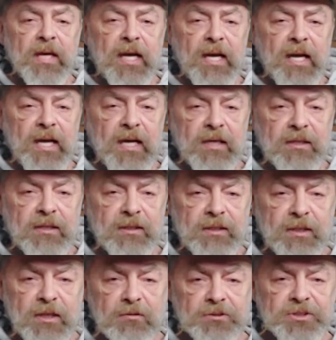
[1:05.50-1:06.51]
And,
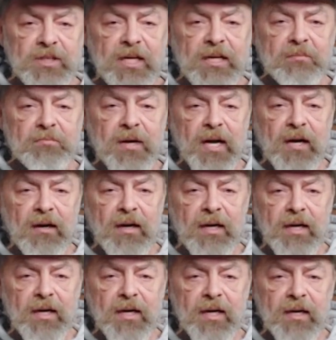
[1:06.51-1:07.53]
slap my
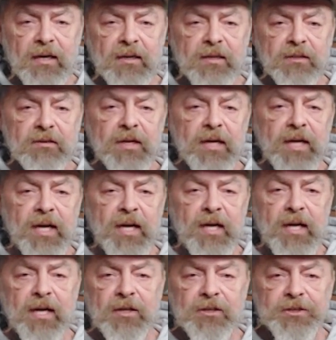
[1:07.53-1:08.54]
leg and
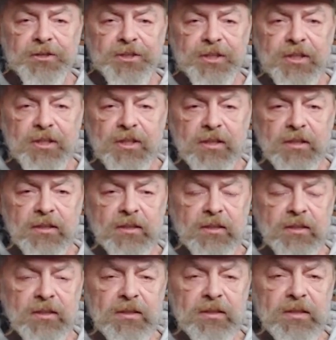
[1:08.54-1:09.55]
create energy
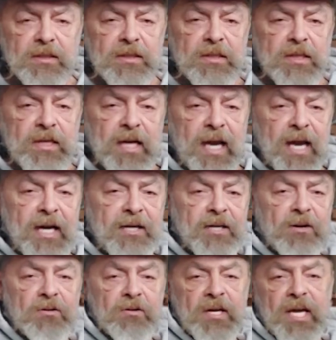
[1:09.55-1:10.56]
and
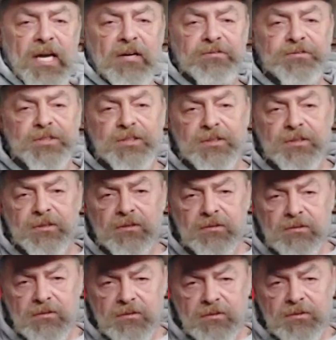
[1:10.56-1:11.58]
don't have to
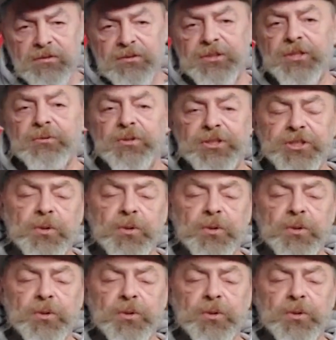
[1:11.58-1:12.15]
do a